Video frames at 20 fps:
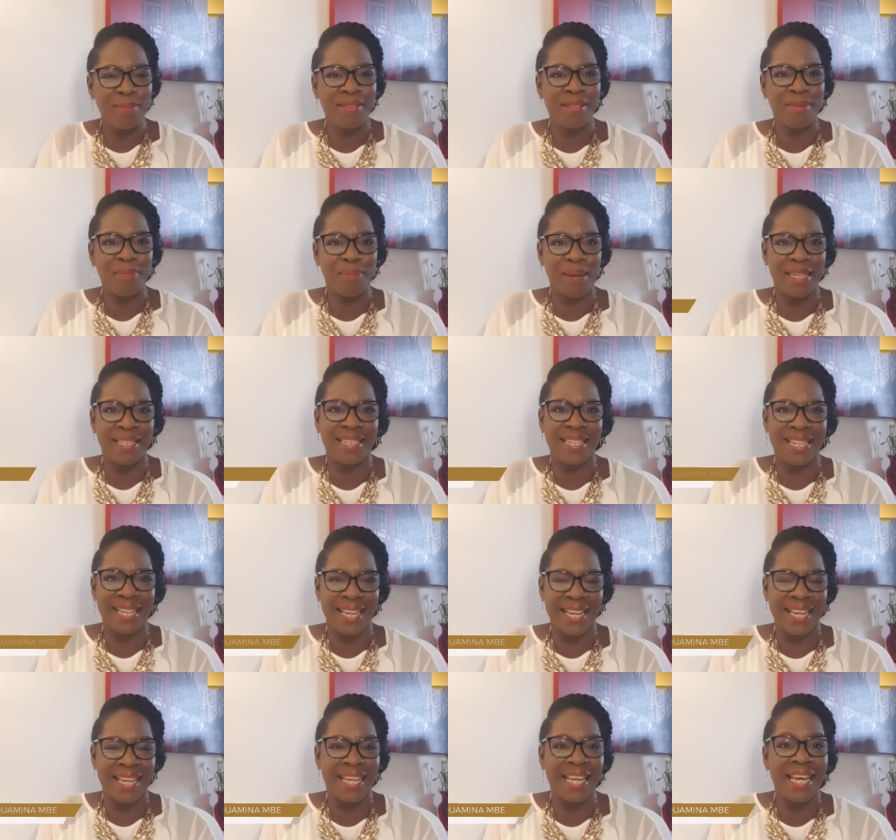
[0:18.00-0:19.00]
to Betty
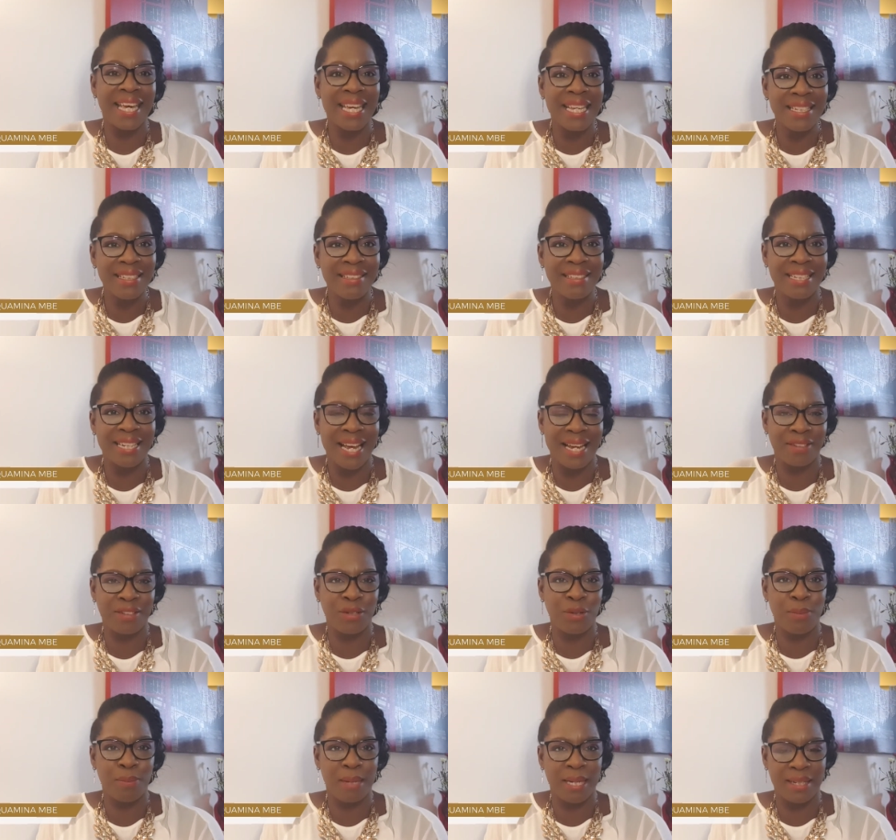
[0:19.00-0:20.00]
King
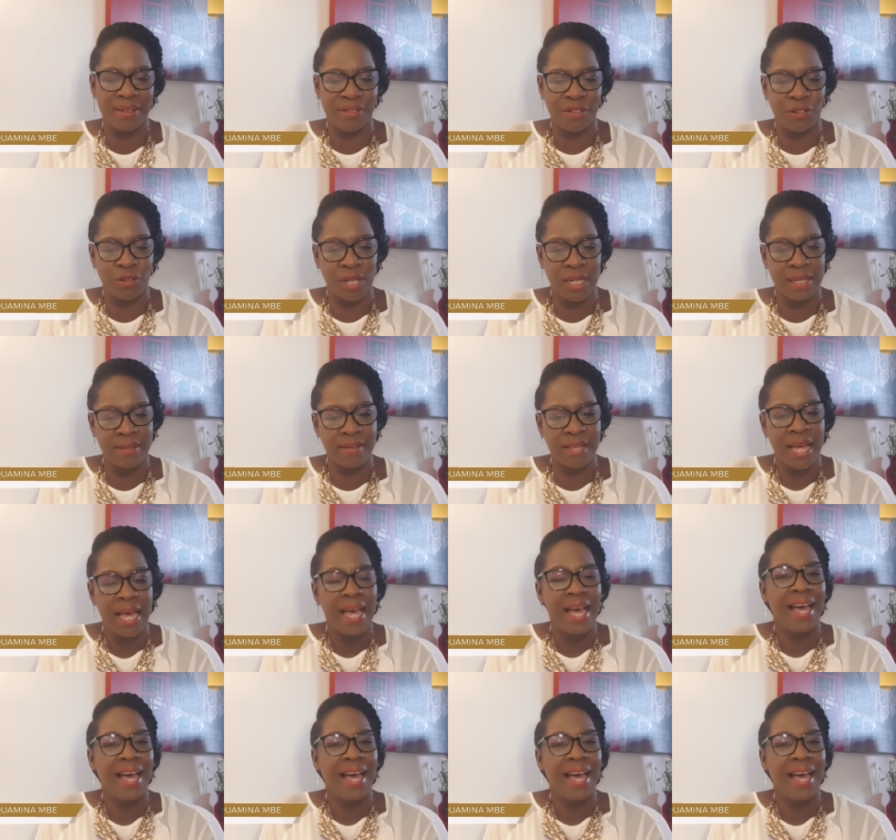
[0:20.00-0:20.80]
International Ministries